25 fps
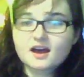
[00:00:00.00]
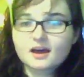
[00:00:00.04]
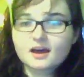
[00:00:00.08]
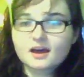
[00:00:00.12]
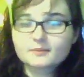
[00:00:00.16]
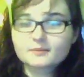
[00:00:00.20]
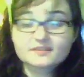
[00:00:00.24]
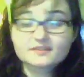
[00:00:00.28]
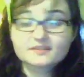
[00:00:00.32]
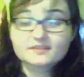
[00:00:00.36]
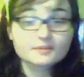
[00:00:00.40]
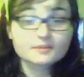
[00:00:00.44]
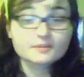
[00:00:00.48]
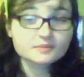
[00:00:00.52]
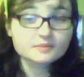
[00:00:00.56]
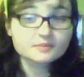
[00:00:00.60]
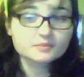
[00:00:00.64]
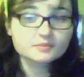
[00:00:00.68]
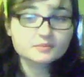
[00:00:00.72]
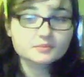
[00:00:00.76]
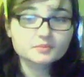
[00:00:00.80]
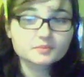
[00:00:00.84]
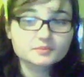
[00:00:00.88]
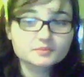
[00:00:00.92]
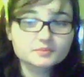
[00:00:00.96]
Now, some
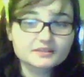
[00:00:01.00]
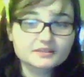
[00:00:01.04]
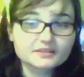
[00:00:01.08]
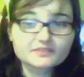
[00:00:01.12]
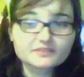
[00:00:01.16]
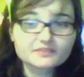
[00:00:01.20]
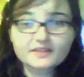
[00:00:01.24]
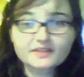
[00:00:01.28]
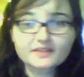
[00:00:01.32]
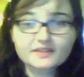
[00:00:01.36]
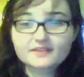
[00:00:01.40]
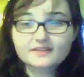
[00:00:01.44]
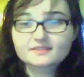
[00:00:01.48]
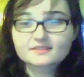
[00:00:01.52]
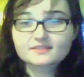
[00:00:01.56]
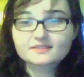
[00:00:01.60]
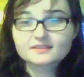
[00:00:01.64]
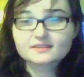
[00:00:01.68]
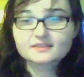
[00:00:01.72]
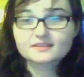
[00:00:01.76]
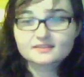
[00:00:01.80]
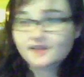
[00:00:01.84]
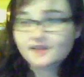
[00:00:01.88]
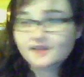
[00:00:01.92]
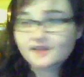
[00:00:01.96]
people believe that
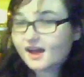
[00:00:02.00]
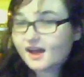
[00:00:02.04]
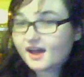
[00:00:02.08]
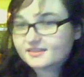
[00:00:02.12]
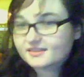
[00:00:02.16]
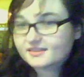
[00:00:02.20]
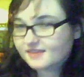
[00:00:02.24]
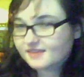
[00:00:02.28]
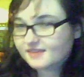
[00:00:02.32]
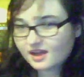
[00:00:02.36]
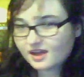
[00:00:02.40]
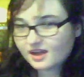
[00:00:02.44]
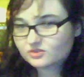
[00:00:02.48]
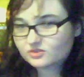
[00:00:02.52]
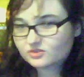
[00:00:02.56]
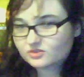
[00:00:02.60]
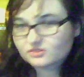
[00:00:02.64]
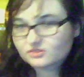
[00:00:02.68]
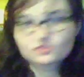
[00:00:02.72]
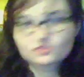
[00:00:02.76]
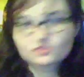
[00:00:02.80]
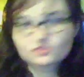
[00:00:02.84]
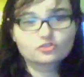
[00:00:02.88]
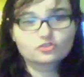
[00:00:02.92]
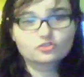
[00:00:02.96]
the signs and
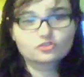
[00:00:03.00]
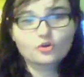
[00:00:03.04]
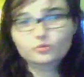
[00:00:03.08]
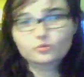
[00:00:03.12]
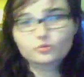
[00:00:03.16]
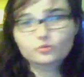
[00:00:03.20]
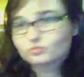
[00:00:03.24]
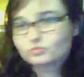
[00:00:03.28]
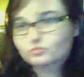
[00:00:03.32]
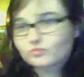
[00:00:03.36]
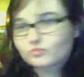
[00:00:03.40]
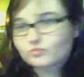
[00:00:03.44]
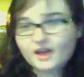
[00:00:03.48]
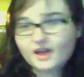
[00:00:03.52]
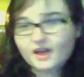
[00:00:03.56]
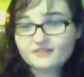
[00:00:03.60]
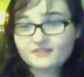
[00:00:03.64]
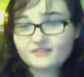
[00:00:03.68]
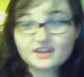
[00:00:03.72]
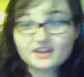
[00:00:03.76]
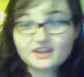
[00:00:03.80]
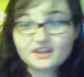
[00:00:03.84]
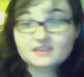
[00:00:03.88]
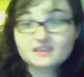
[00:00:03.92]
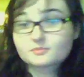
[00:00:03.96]
houses don't
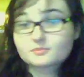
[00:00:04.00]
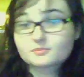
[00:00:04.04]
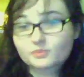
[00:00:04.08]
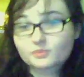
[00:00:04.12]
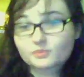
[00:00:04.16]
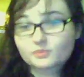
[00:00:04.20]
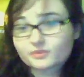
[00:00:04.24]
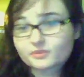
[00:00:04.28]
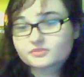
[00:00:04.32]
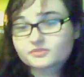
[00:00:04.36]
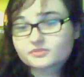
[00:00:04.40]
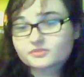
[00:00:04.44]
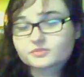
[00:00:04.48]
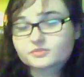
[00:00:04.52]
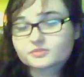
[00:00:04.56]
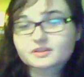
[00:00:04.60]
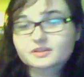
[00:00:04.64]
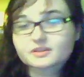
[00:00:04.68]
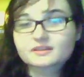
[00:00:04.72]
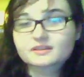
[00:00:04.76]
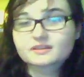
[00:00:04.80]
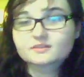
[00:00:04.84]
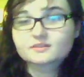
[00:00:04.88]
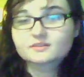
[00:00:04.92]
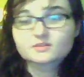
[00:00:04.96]
have any importance,
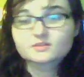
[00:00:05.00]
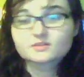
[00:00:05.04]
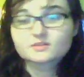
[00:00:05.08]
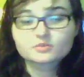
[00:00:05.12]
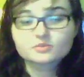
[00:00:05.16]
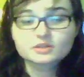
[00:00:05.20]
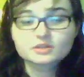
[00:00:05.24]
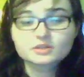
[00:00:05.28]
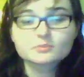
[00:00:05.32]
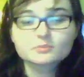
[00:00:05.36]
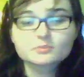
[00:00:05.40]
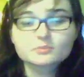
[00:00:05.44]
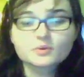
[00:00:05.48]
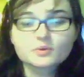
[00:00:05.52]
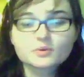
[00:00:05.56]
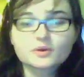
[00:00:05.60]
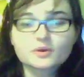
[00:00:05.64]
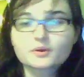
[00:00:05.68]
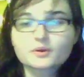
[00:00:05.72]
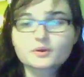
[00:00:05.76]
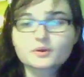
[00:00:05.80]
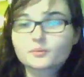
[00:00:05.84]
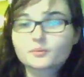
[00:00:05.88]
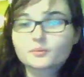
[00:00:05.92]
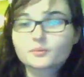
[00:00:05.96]
really. It's really
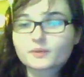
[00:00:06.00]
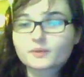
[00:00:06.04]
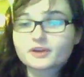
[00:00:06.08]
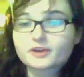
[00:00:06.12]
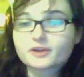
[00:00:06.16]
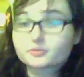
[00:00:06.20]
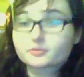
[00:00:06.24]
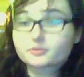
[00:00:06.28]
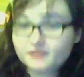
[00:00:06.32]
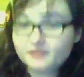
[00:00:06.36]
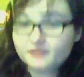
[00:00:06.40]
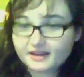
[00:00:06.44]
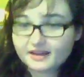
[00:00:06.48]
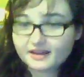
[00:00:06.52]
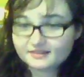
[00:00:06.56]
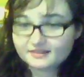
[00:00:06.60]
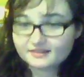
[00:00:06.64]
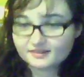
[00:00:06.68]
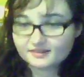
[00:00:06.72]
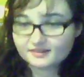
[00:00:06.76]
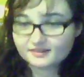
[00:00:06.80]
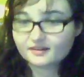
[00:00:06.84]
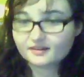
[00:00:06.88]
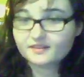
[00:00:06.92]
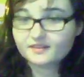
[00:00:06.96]
more where your
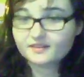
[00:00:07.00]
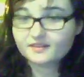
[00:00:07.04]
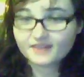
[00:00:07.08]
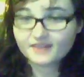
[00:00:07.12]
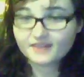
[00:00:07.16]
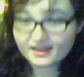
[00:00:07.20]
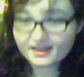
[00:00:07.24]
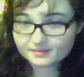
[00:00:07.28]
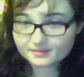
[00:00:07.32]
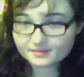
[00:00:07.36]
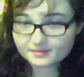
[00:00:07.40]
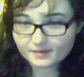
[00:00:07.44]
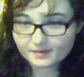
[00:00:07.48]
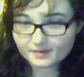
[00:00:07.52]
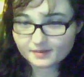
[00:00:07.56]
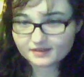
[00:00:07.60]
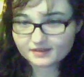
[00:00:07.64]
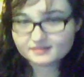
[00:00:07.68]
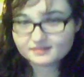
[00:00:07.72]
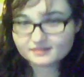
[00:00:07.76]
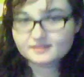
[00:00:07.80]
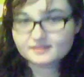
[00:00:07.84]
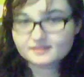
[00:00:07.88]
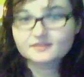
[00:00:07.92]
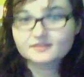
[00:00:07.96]
planets are and the
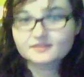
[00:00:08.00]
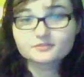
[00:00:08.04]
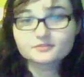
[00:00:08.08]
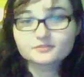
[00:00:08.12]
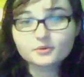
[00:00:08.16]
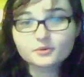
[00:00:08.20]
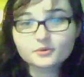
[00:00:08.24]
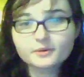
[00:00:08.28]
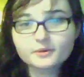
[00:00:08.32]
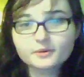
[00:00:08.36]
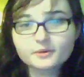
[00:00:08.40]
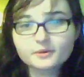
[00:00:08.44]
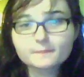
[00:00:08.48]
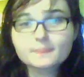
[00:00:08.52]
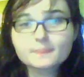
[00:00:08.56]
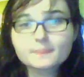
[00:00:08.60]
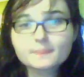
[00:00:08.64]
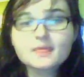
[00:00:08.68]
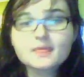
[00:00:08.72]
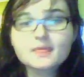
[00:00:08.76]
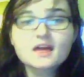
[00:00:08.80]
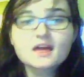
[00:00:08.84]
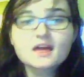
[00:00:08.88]
aspects that they form.